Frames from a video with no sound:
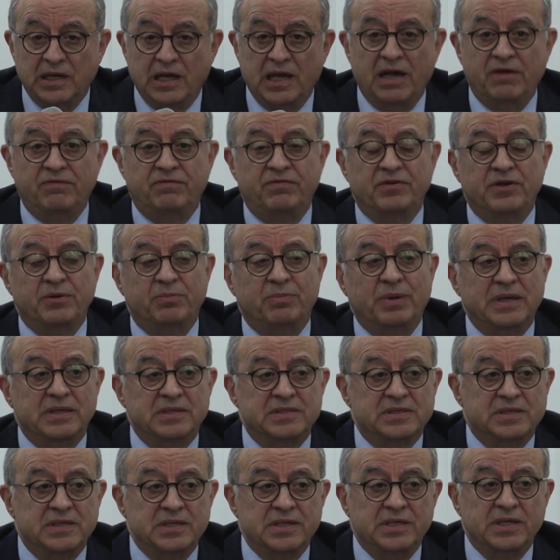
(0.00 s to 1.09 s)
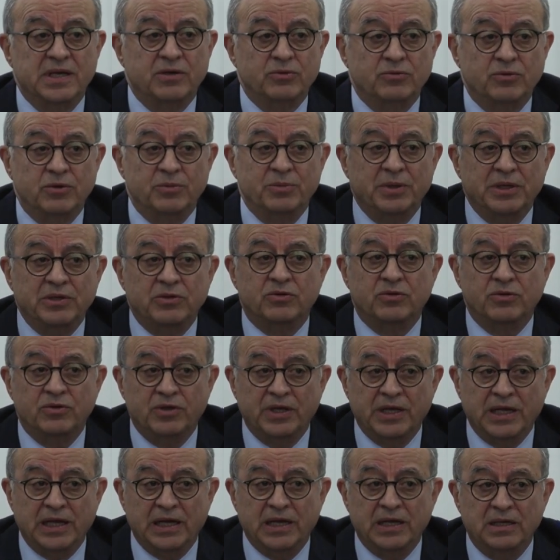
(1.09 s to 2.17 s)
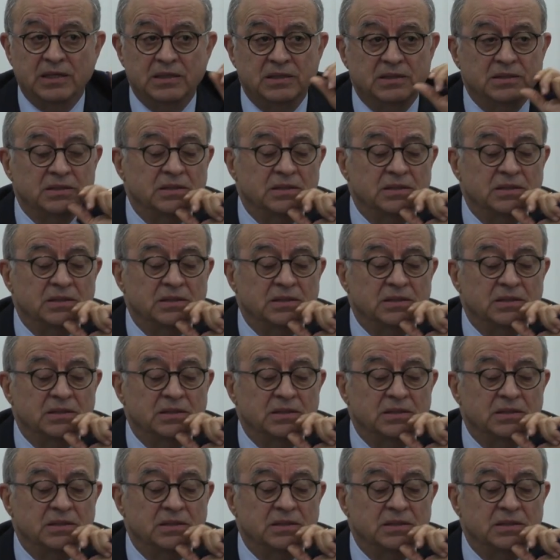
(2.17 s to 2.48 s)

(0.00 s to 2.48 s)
Every Palestinian woman today,